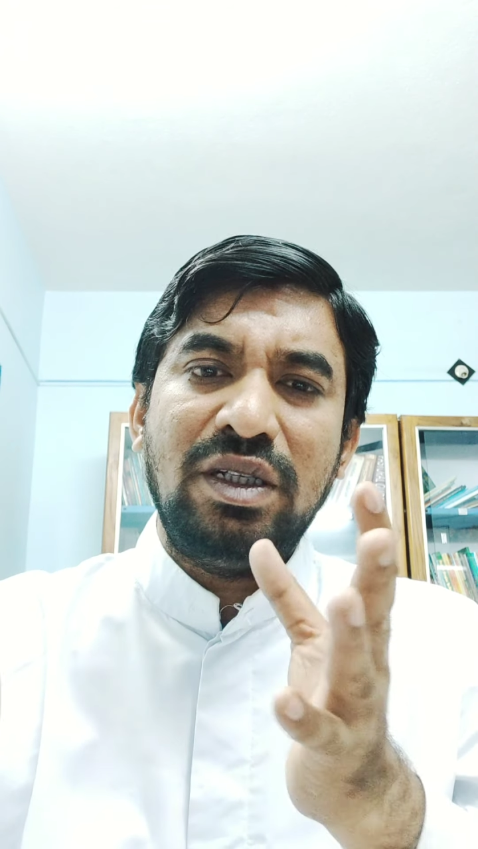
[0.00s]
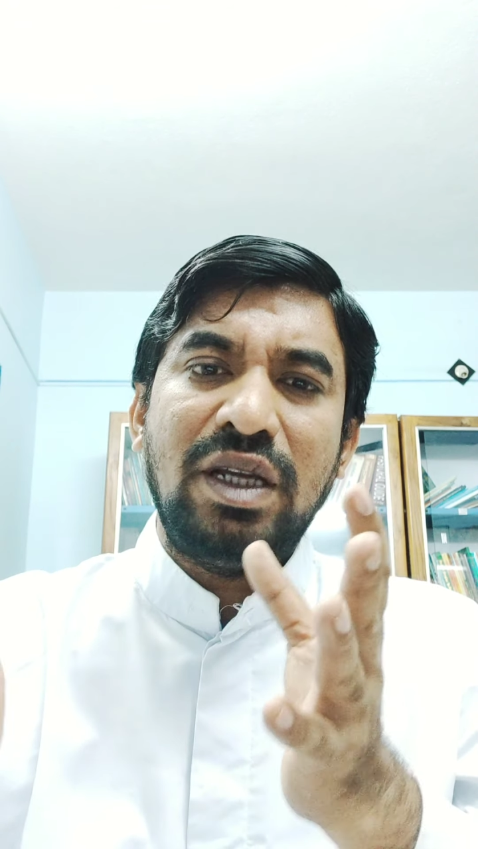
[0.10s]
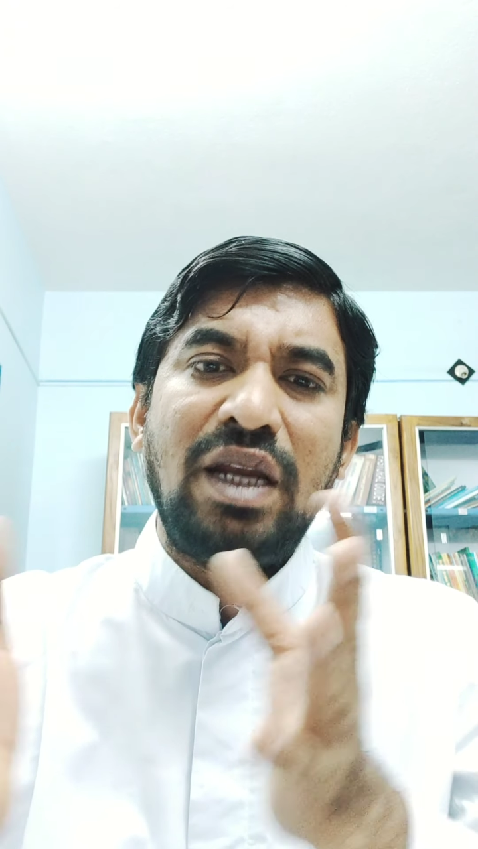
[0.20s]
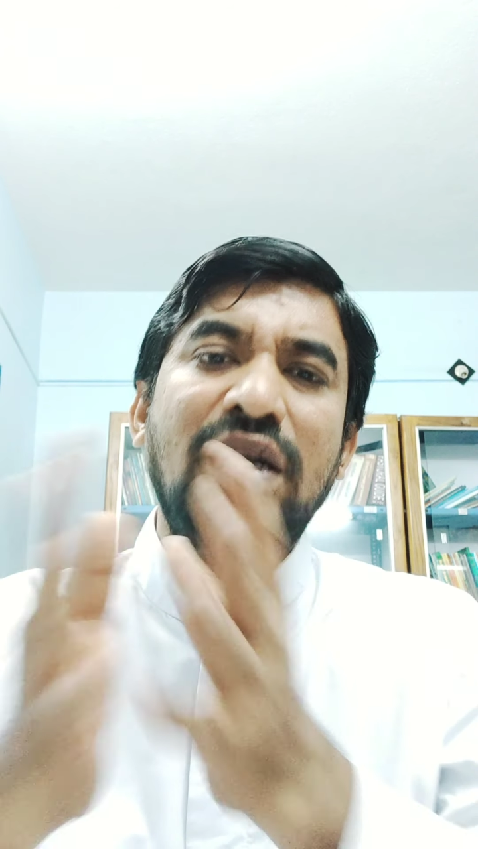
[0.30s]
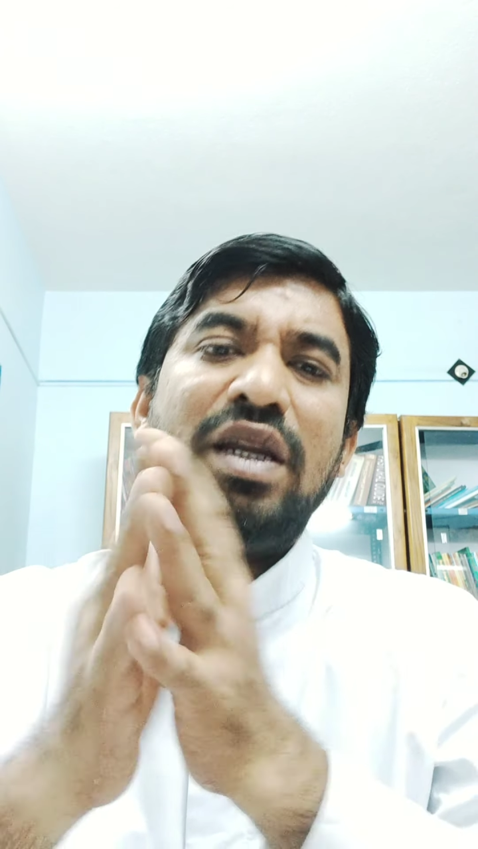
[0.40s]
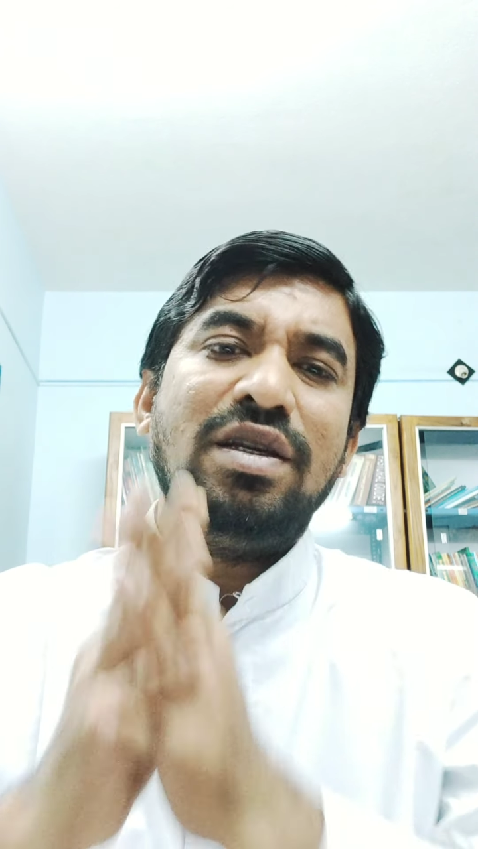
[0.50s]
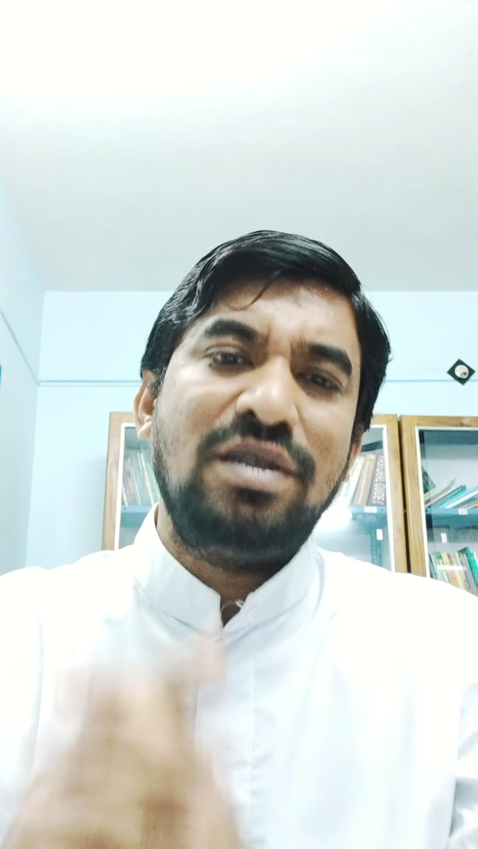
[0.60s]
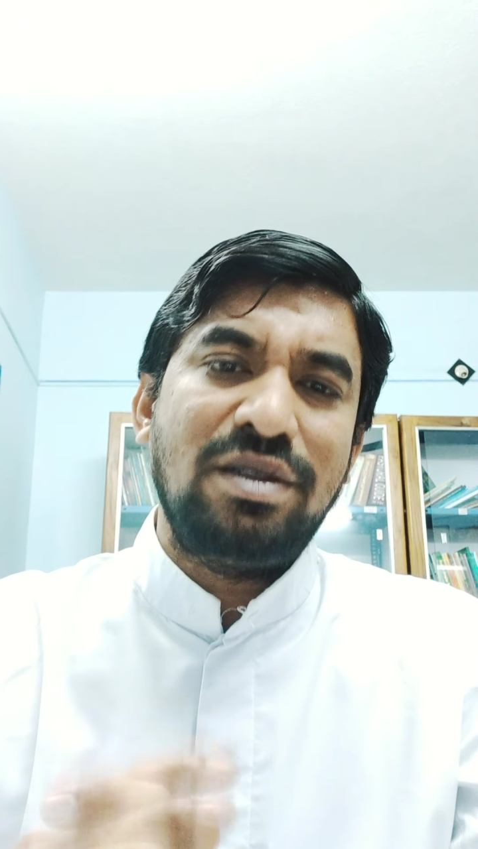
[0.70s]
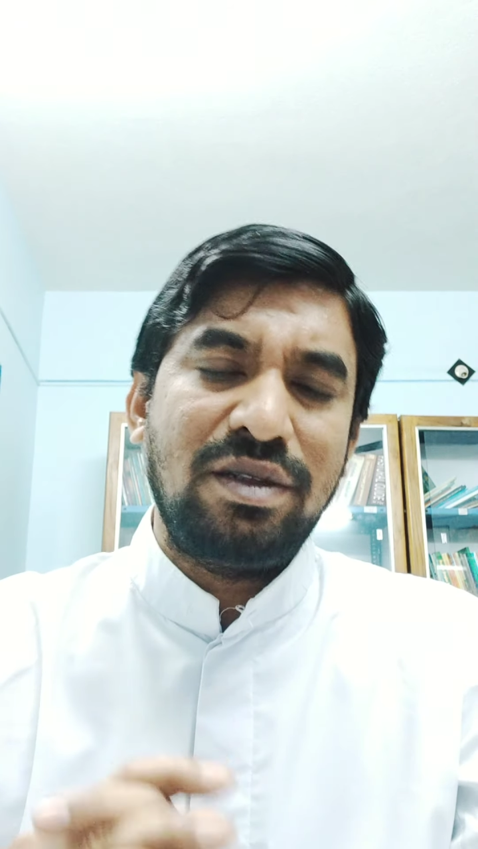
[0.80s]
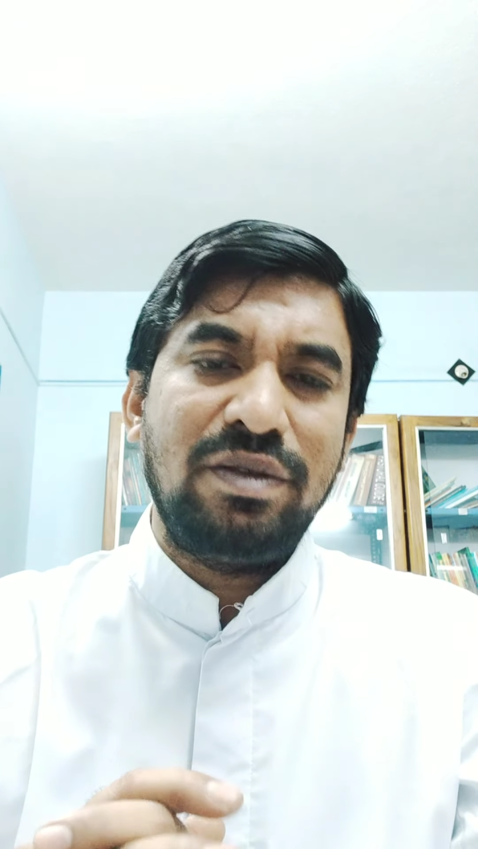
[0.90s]

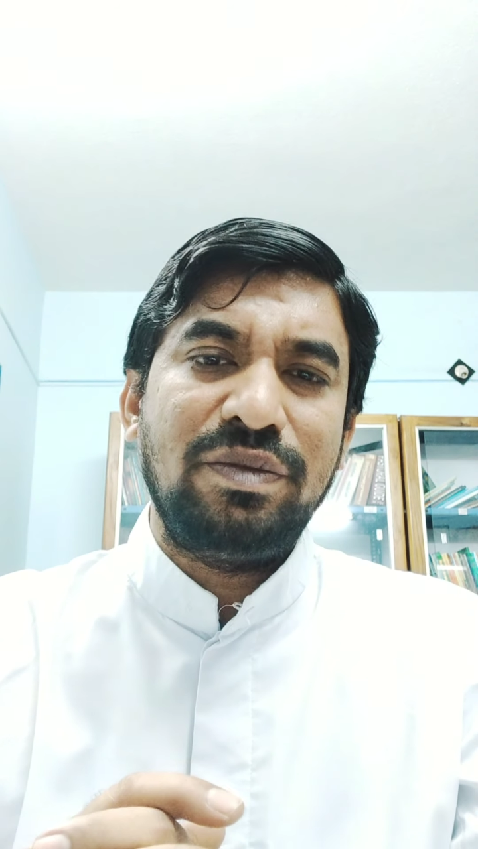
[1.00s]
encourages